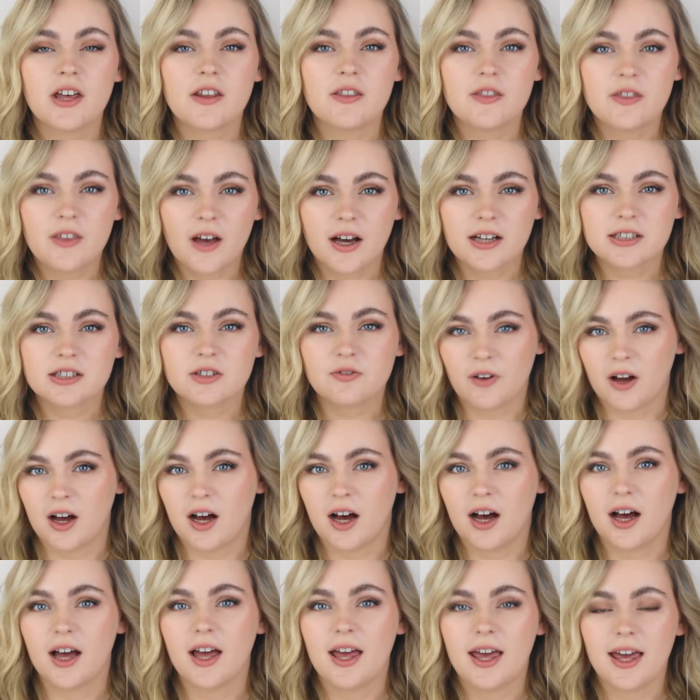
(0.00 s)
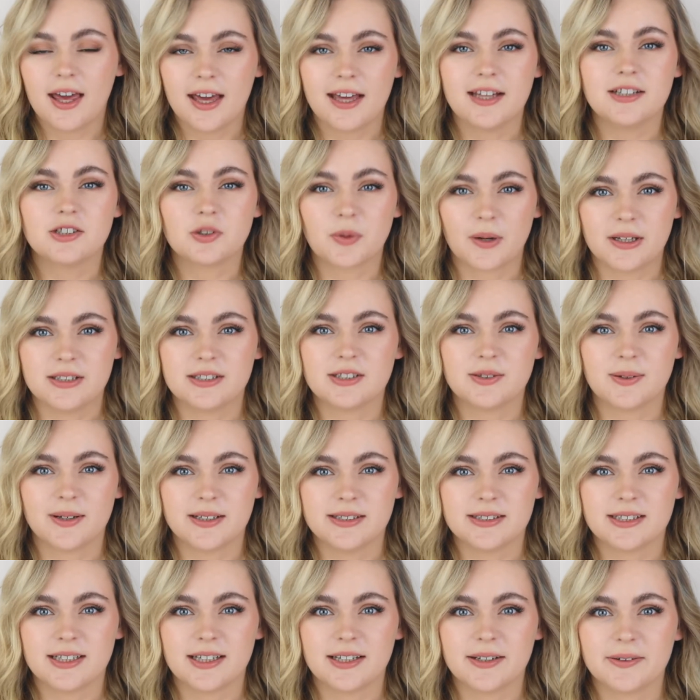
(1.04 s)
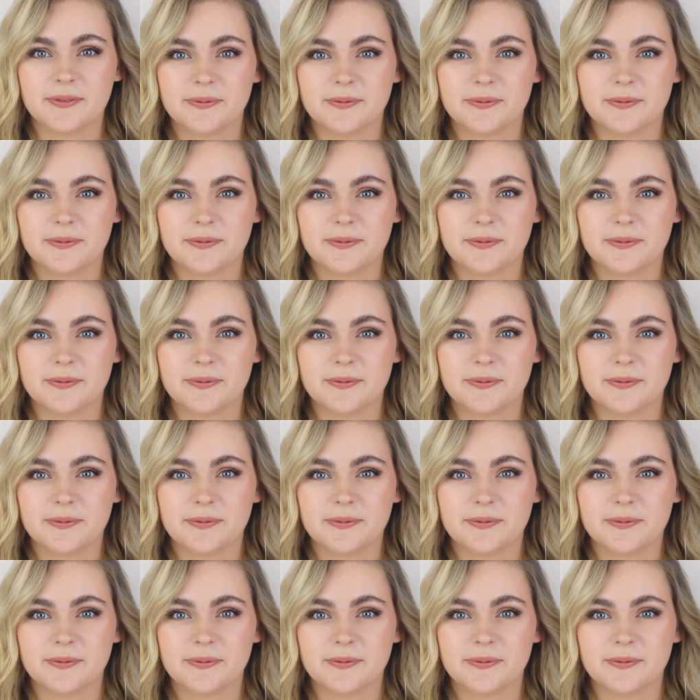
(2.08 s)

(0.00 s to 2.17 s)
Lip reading: thus far in 2020.